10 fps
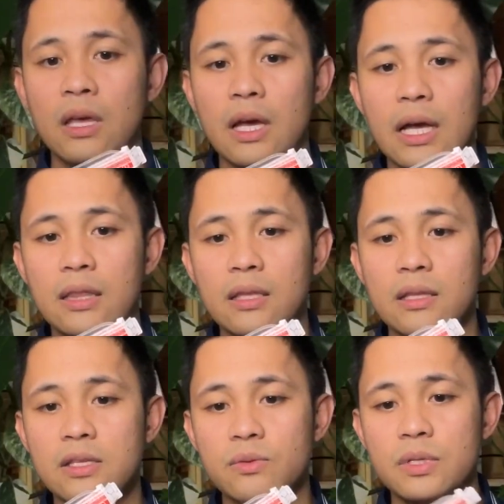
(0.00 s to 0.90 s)
I think
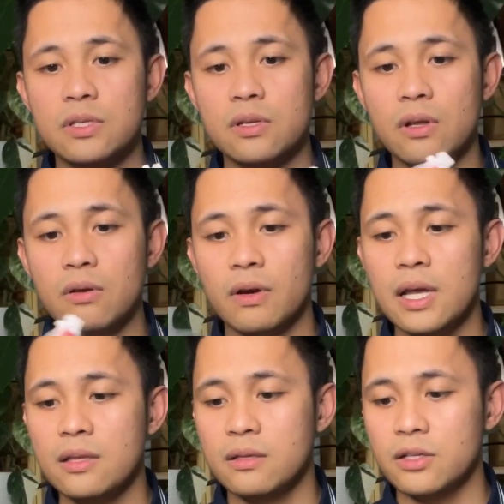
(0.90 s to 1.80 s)
this one's all
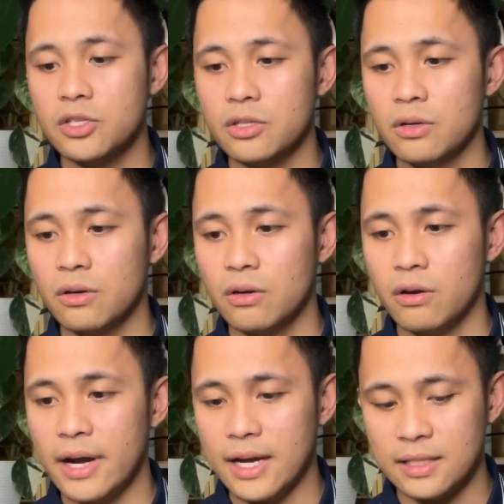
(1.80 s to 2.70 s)
right. There's no
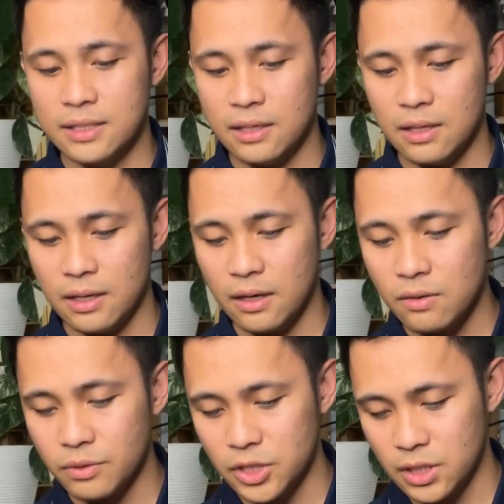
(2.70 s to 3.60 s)
cracks in
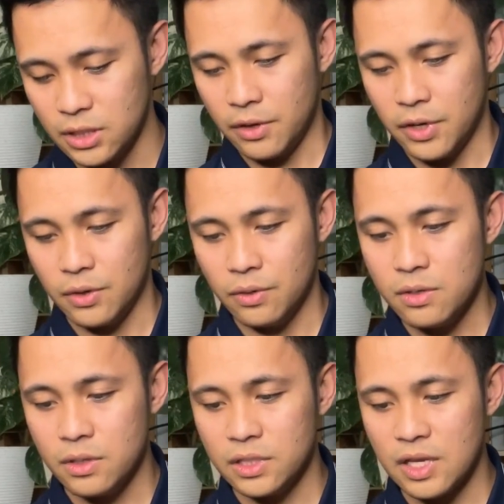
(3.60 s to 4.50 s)
there, which is very
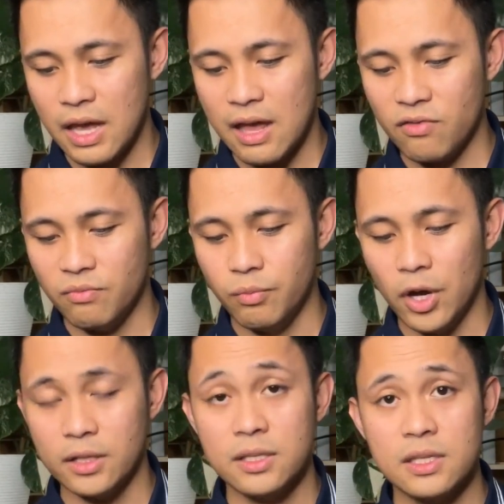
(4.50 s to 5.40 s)
good, because I have
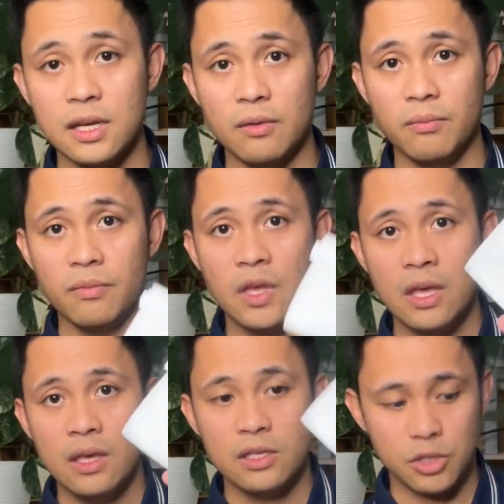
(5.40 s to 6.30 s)
bought some
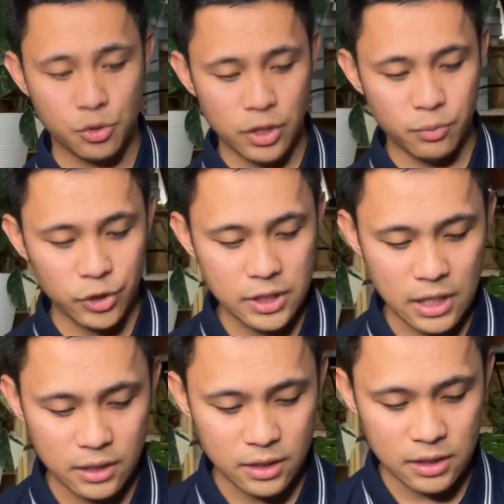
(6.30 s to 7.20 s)
screen
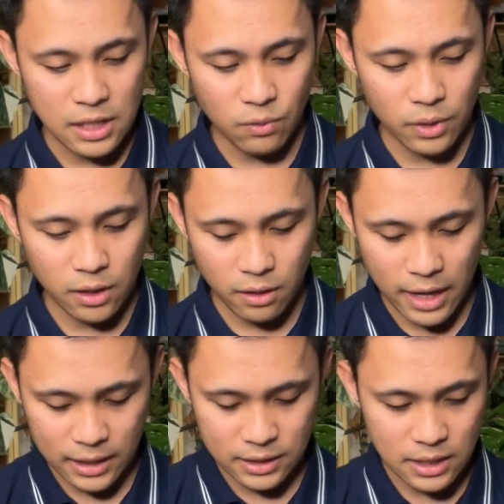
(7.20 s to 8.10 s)
protectors that were
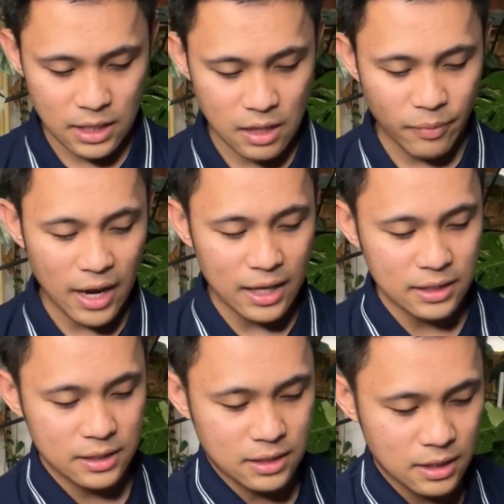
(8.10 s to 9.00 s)
cracked in the
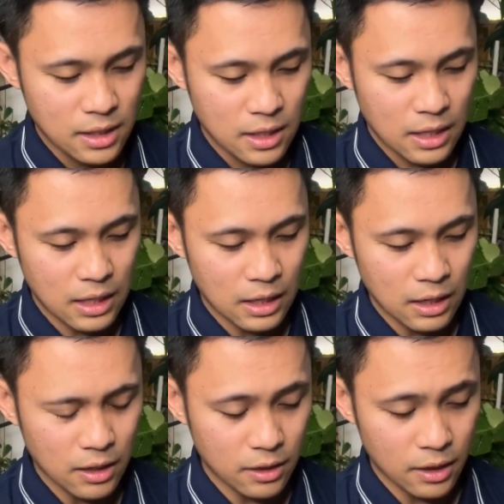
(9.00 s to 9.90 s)
past in
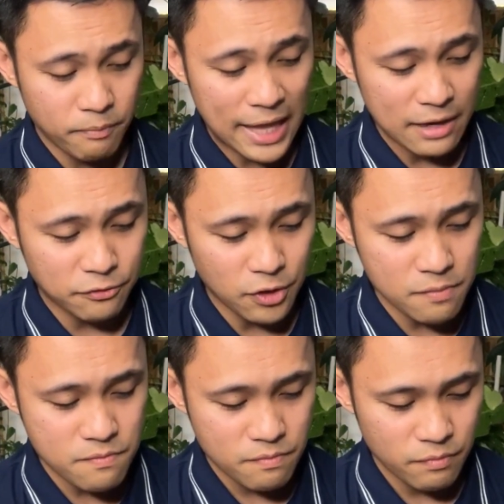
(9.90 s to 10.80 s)
another
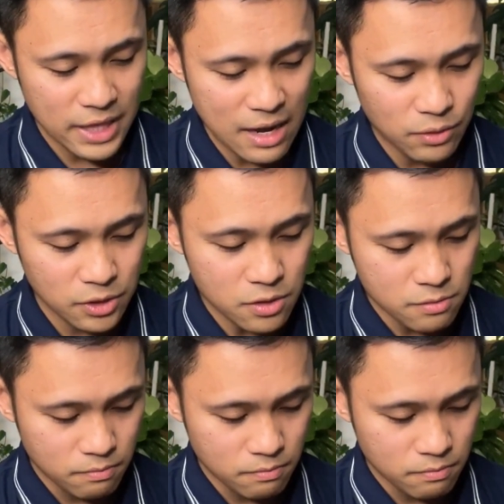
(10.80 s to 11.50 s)
platform, but that one's good.